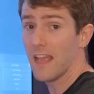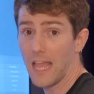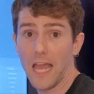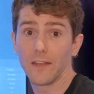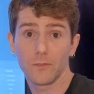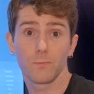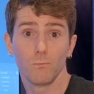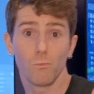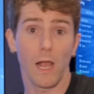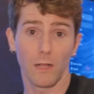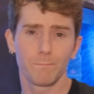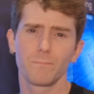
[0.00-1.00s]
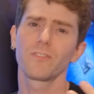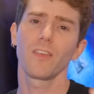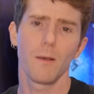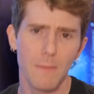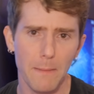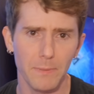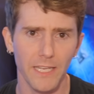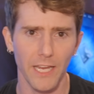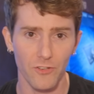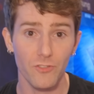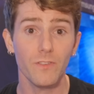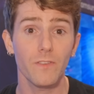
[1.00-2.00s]
And while some
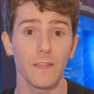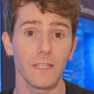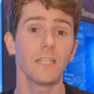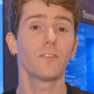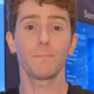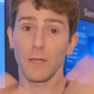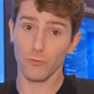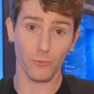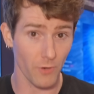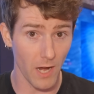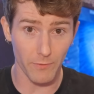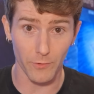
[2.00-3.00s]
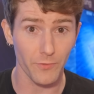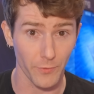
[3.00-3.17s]
applications that need special drivers,